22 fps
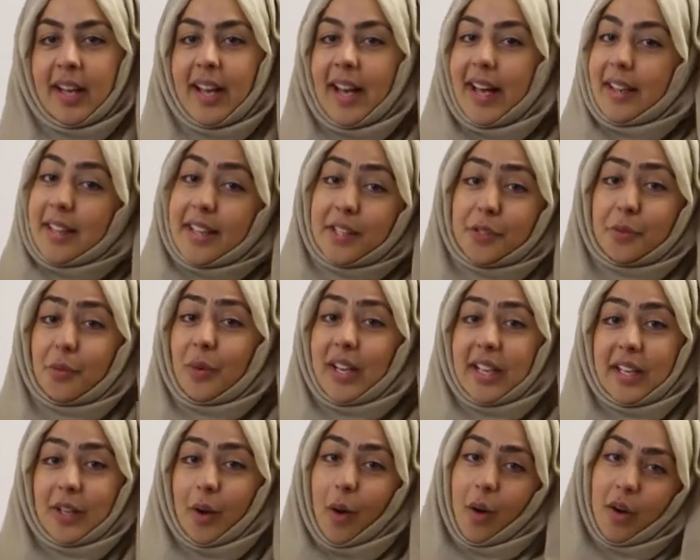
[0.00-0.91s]
And that's
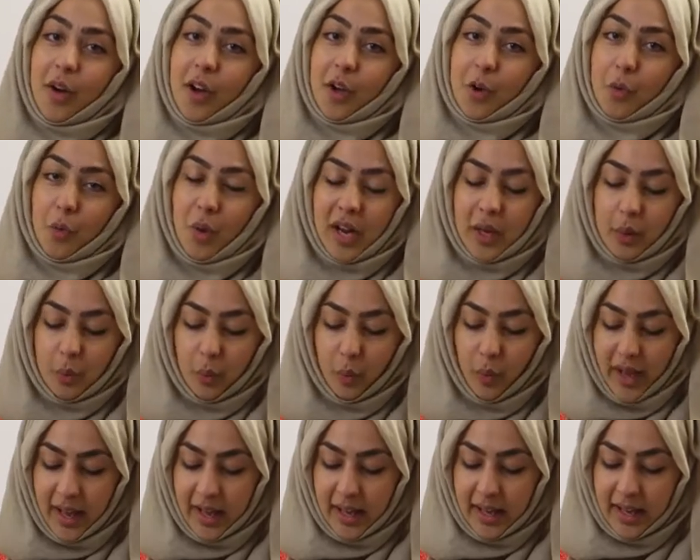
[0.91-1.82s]
really not a great
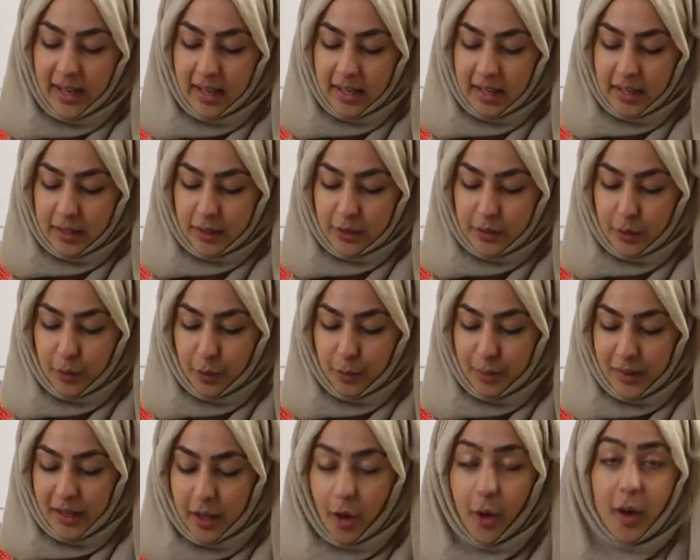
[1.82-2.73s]
way to
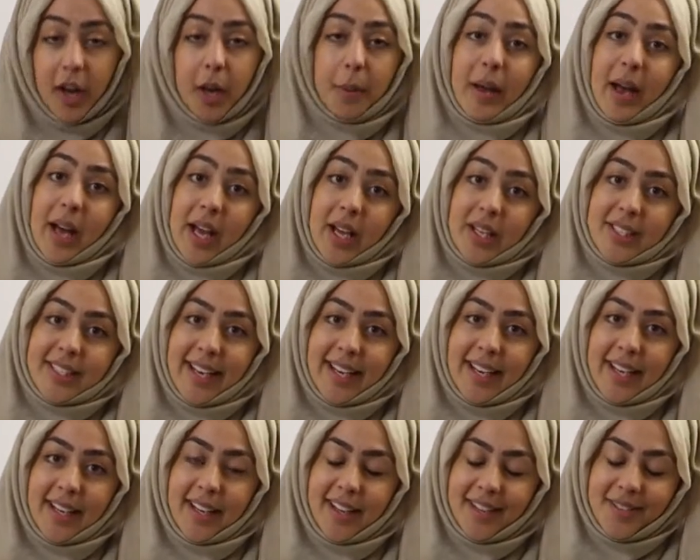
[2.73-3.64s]
be going about our
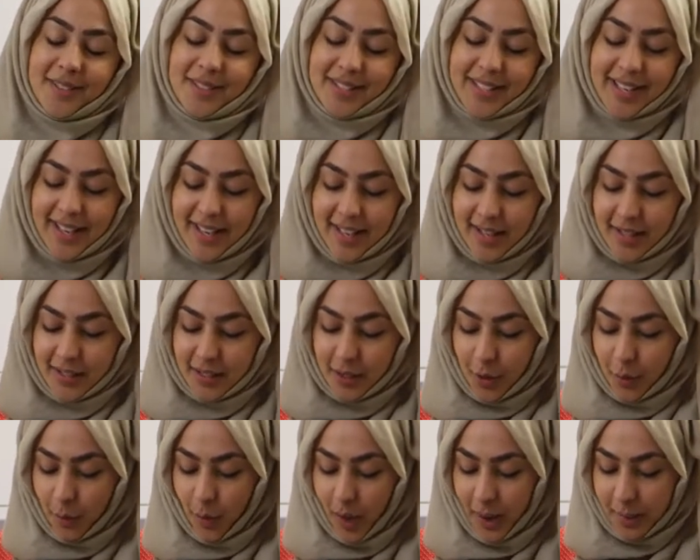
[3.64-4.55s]
daily lives.
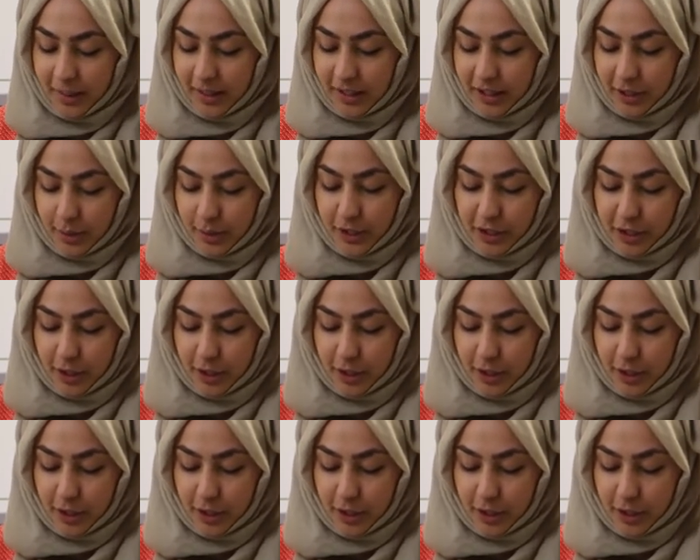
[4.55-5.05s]
So what I'm gonna do is